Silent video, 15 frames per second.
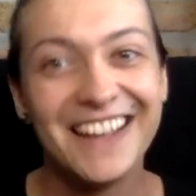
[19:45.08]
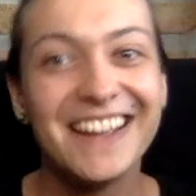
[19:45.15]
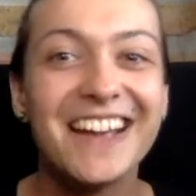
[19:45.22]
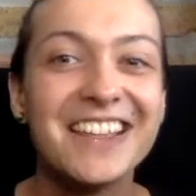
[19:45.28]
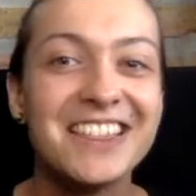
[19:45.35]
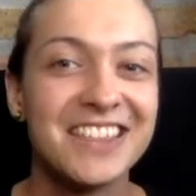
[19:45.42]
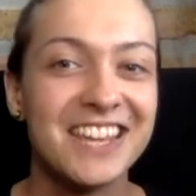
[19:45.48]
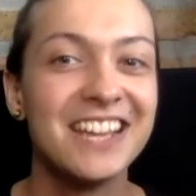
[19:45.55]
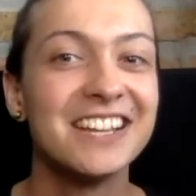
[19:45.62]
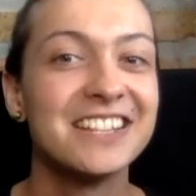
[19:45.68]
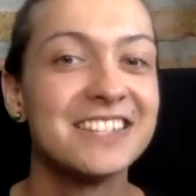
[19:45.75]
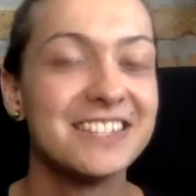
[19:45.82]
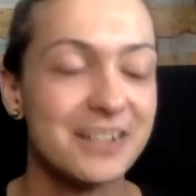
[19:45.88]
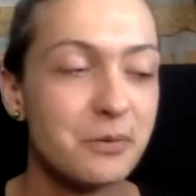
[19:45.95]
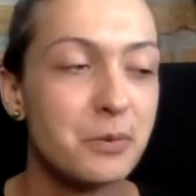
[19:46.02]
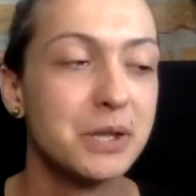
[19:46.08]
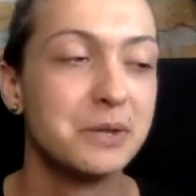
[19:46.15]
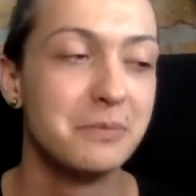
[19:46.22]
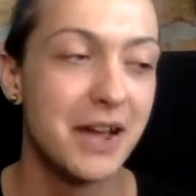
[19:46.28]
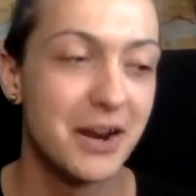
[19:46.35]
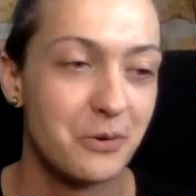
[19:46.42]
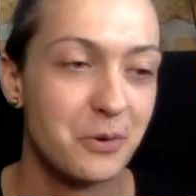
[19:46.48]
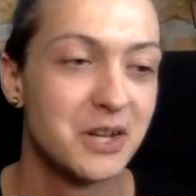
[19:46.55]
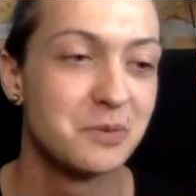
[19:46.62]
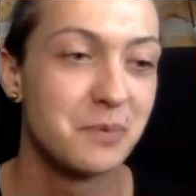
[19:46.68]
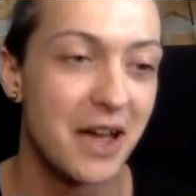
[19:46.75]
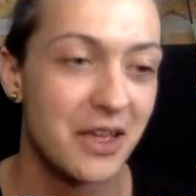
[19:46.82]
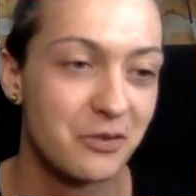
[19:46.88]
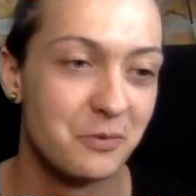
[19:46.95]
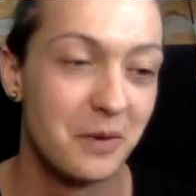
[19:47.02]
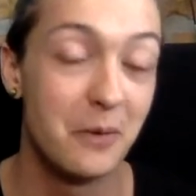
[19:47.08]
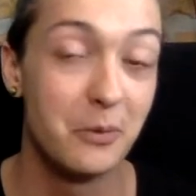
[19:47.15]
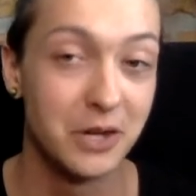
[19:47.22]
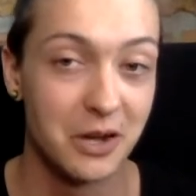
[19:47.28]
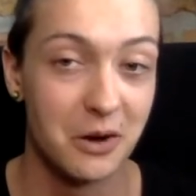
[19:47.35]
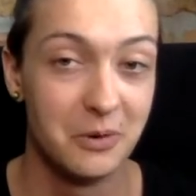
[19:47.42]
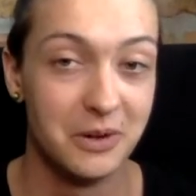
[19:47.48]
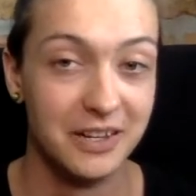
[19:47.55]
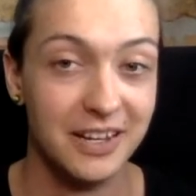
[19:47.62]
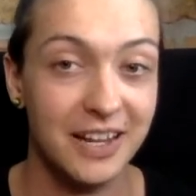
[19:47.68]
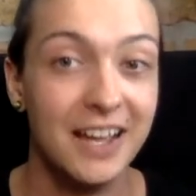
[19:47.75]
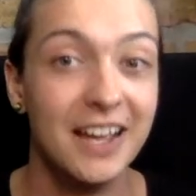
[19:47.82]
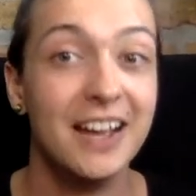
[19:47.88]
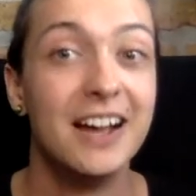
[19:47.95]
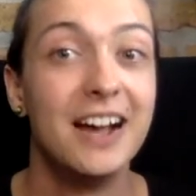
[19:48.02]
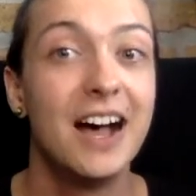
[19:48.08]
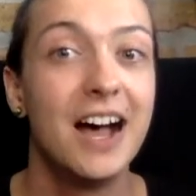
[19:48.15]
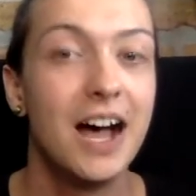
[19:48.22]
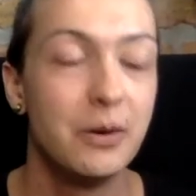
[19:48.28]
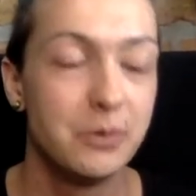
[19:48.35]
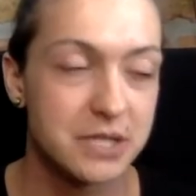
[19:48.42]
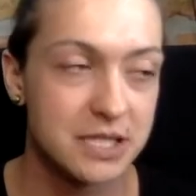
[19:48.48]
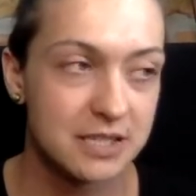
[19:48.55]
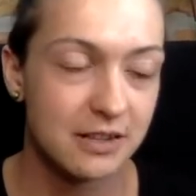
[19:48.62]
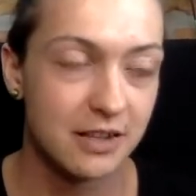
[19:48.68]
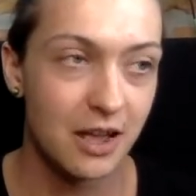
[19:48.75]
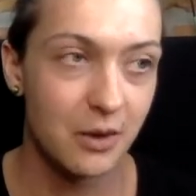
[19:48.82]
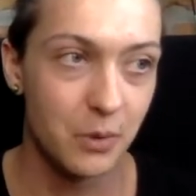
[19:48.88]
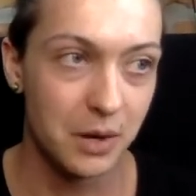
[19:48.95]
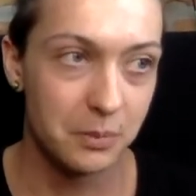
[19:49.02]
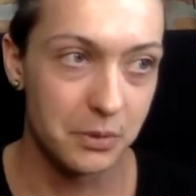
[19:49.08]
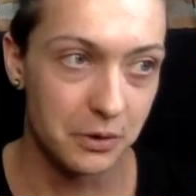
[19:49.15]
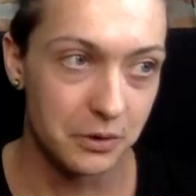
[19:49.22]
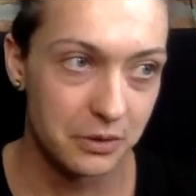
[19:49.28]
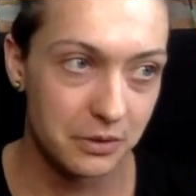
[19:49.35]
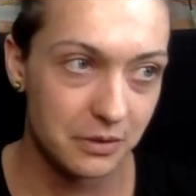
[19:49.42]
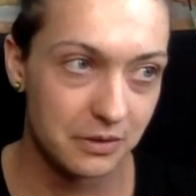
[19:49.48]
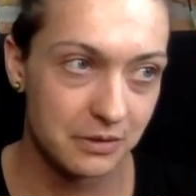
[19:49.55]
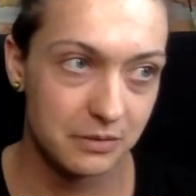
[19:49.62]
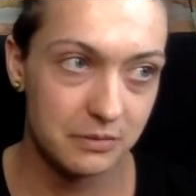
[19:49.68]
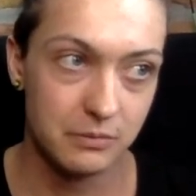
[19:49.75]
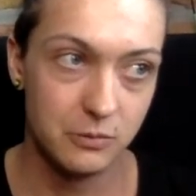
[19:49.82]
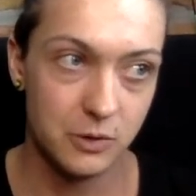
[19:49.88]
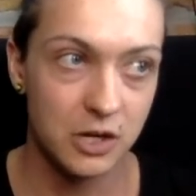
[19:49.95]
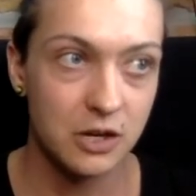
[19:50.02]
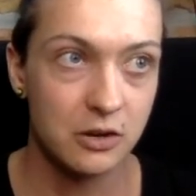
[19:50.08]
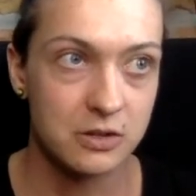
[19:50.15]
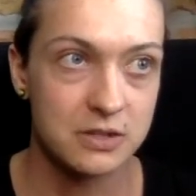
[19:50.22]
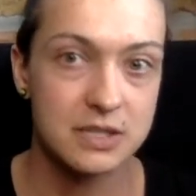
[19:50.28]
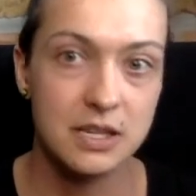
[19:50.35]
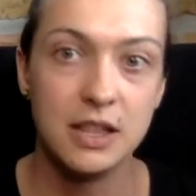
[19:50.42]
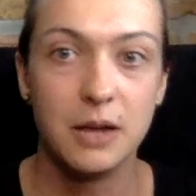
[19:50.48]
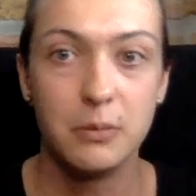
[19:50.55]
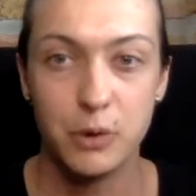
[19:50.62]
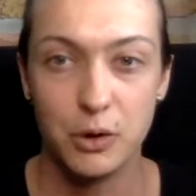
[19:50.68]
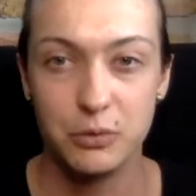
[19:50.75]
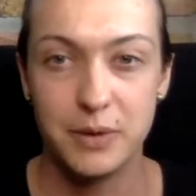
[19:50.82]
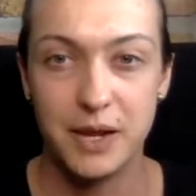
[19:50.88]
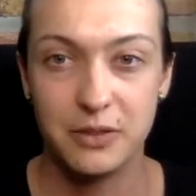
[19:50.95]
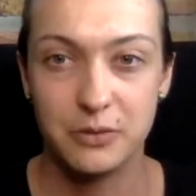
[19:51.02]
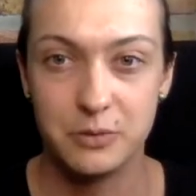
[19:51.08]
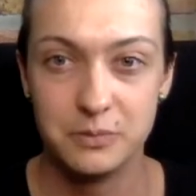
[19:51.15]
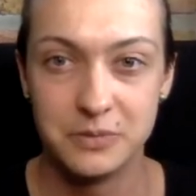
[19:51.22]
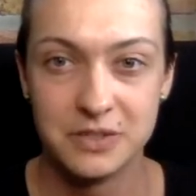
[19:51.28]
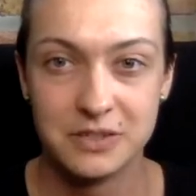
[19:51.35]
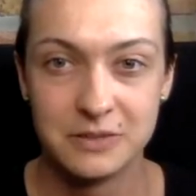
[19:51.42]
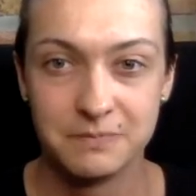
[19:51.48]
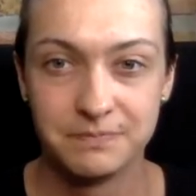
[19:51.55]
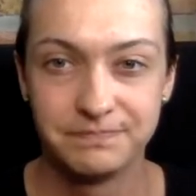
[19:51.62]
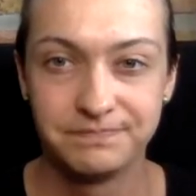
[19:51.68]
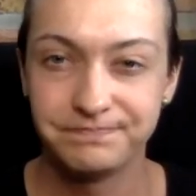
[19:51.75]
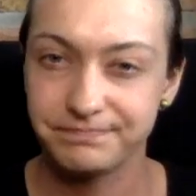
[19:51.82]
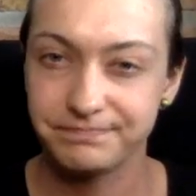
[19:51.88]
Like, I think it still wouldn't matter which bathroom I would go in. I would still get weird looks in like both bathrooms.